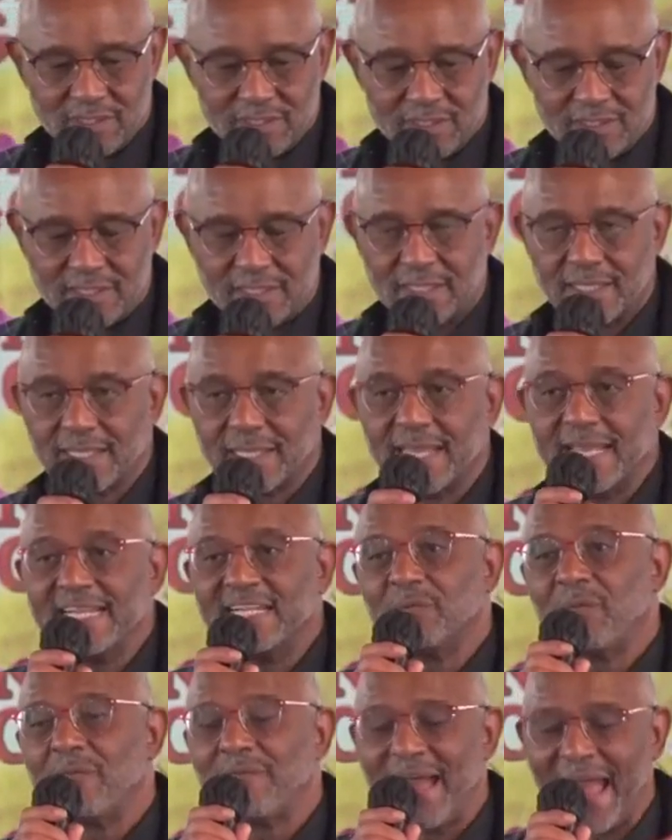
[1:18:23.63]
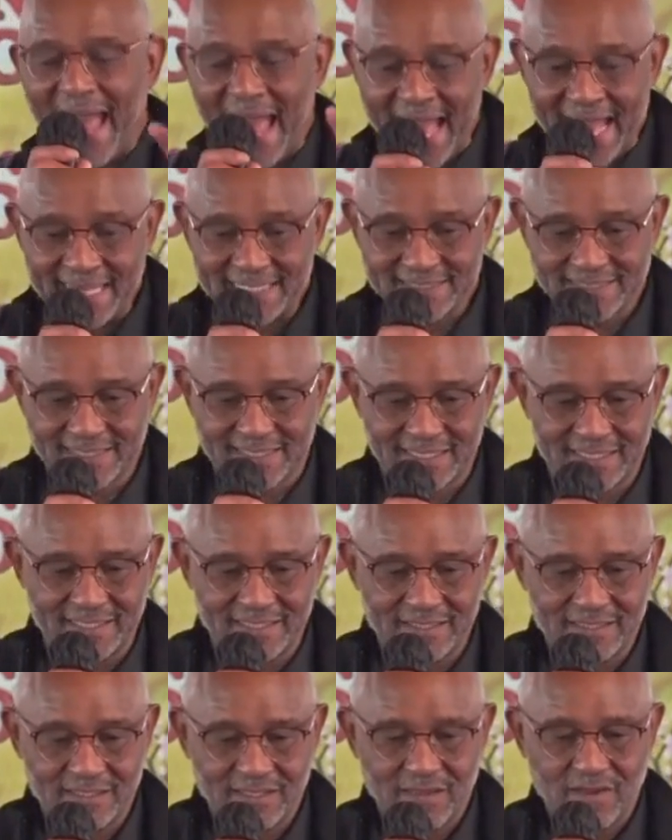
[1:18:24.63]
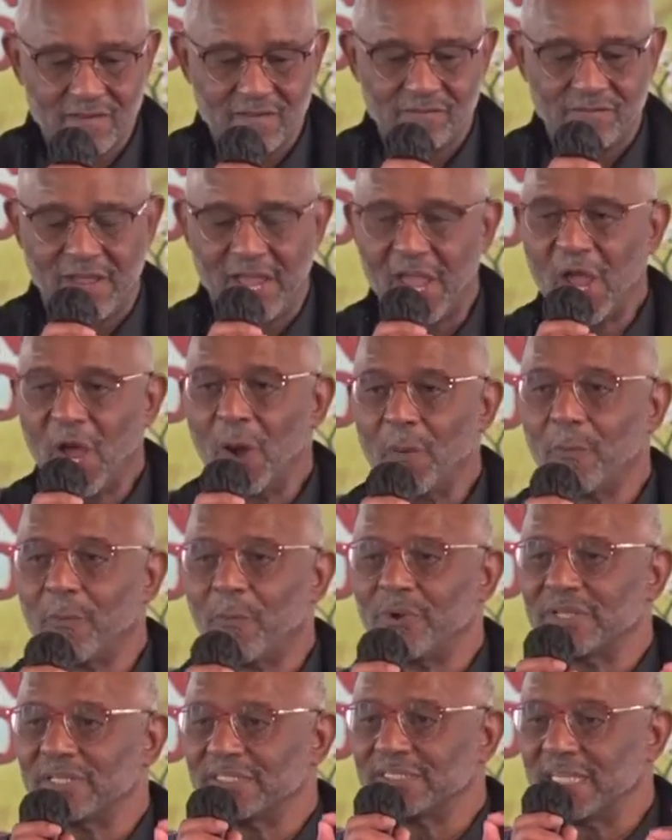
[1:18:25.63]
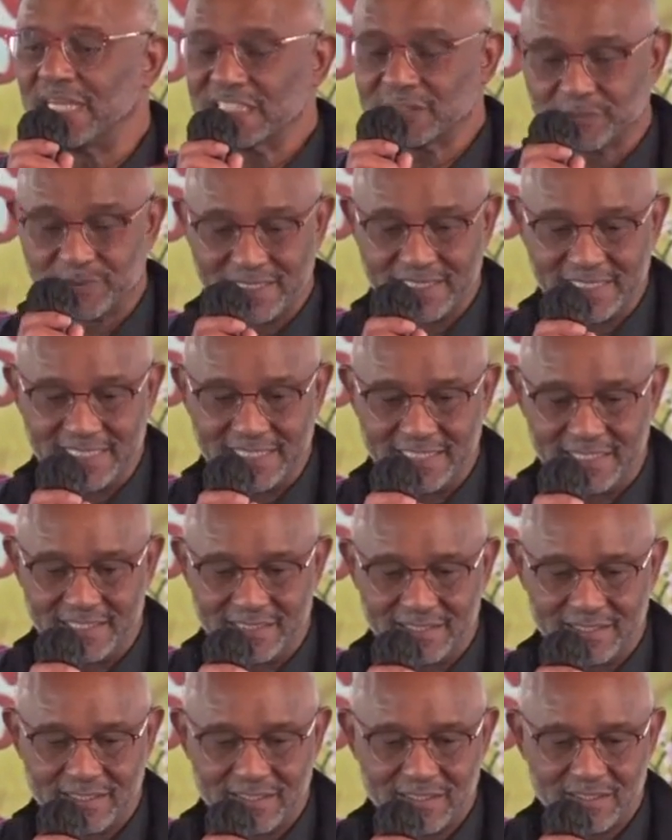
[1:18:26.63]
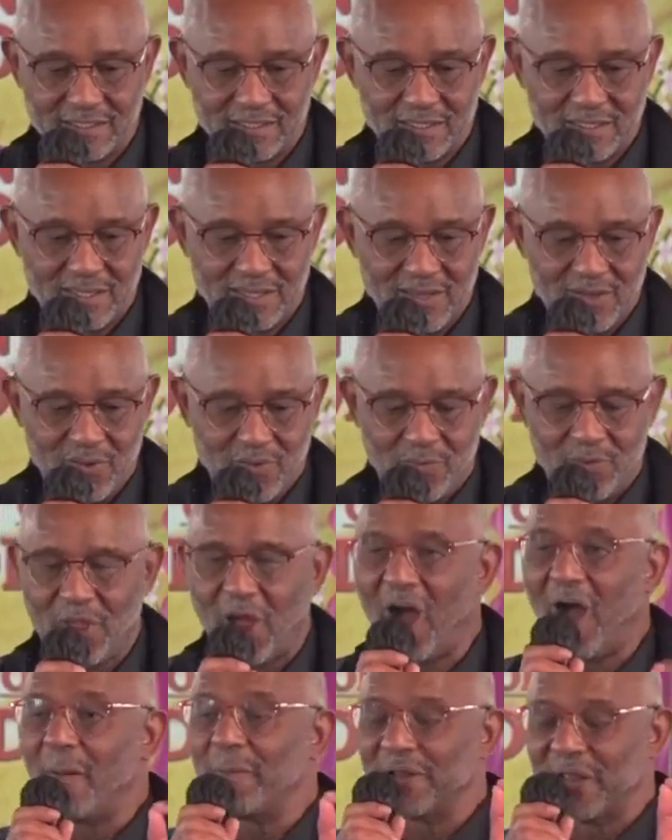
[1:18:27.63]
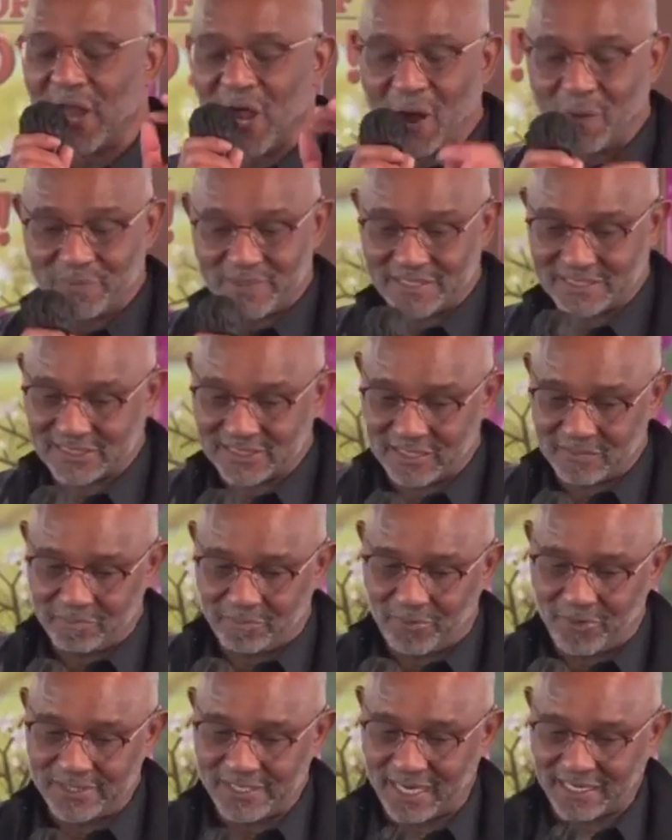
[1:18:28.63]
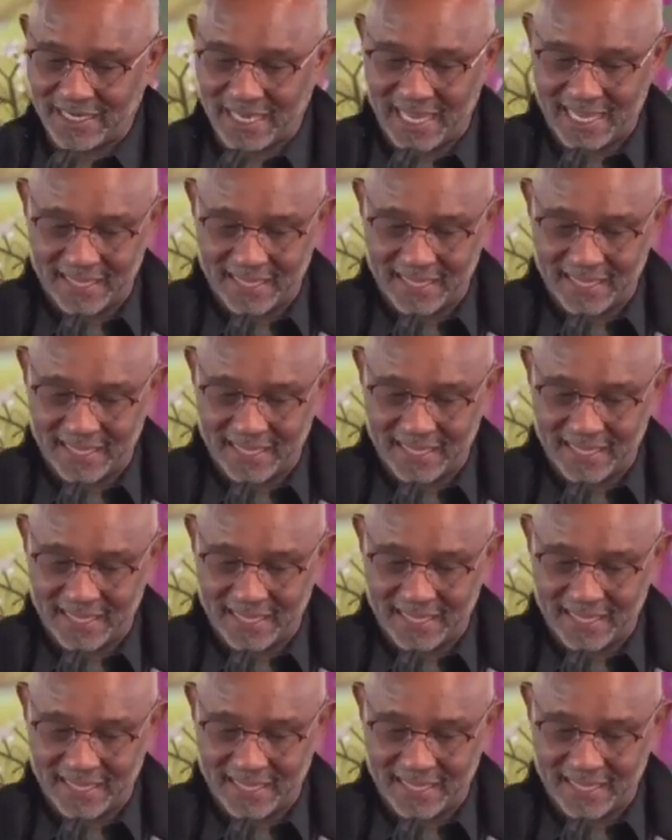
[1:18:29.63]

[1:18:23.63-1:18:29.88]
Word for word: get in the way of asking for help when you desperately need it. We all been helped at some point in our lives.